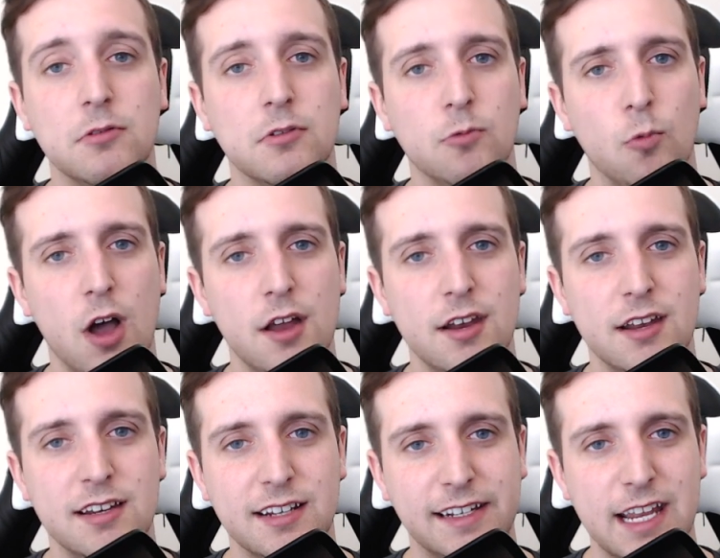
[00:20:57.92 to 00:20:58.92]
want
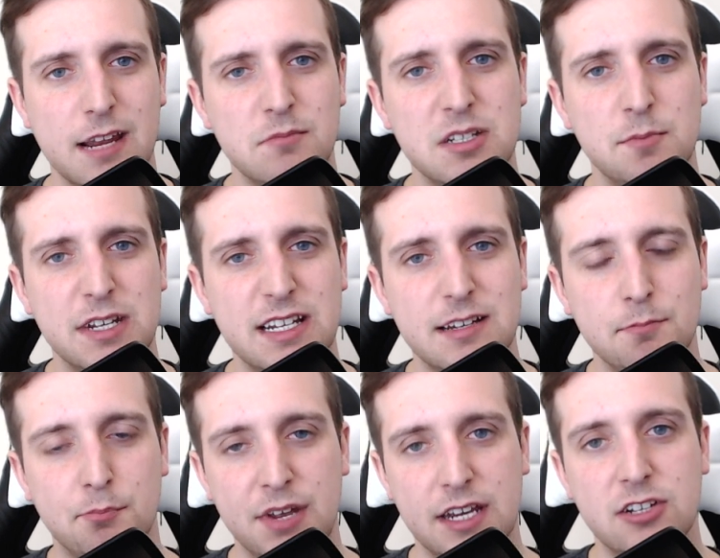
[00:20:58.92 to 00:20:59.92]
a game to be
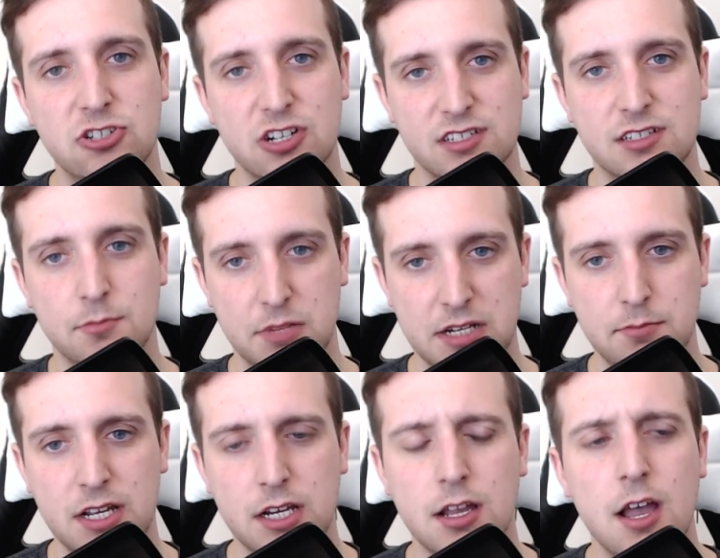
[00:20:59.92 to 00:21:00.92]
big just to be
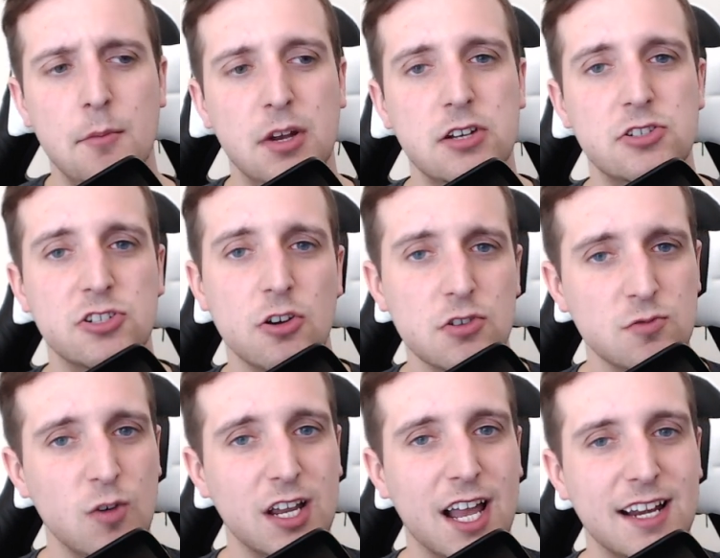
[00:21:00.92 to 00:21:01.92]
big, but it shows
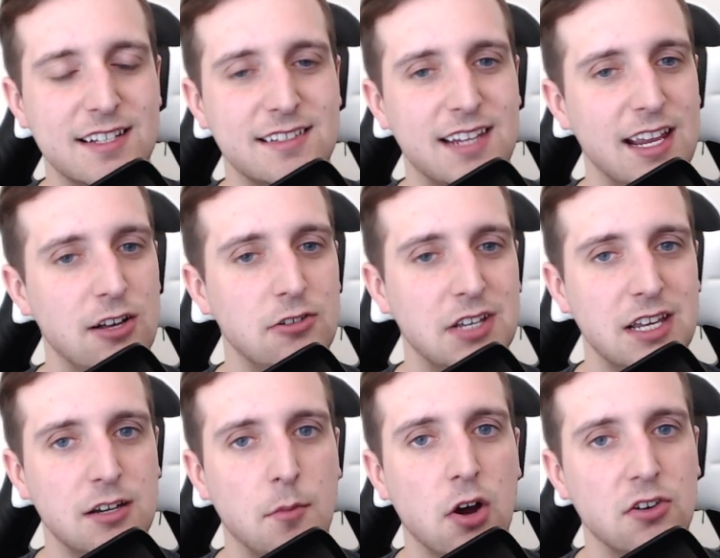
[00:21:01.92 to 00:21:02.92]
what kind of scale
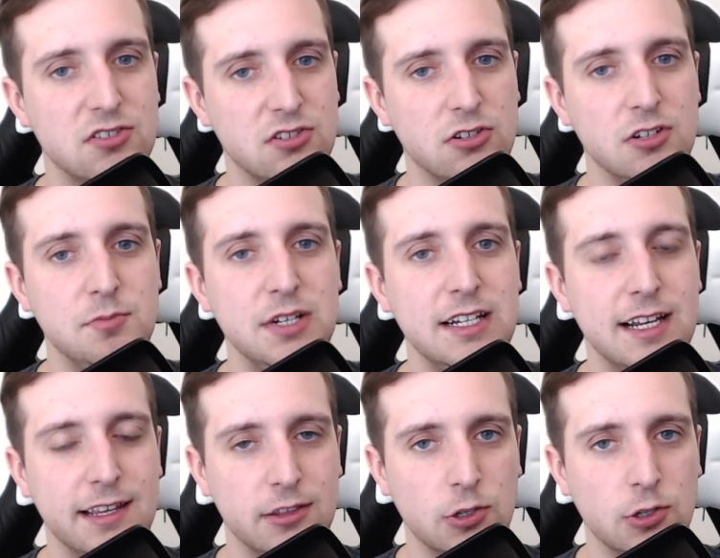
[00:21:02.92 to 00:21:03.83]
Kingdom Hearts could be in